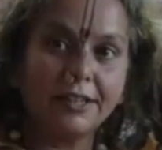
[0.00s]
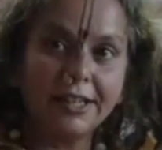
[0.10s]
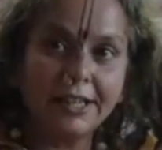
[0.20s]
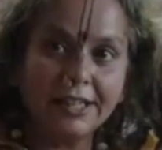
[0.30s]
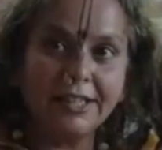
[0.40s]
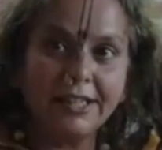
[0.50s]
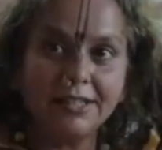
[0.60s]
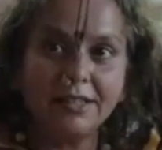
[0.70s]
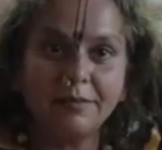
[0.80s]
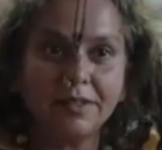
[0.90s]
he
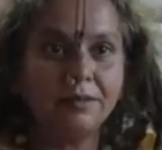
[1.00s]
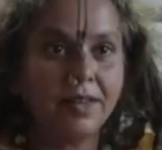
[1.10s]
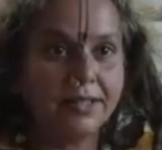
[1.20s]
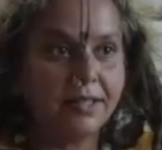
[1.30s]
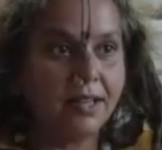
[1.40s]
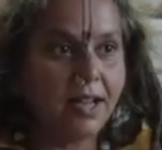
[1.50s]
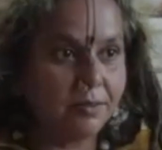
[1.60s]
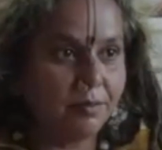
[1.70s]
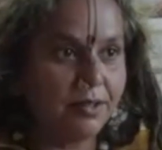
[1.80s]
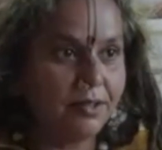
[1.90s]
thinks himself as her
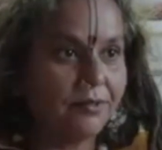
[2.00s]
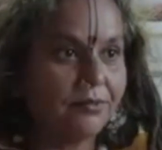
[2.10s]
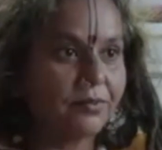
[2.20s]
husband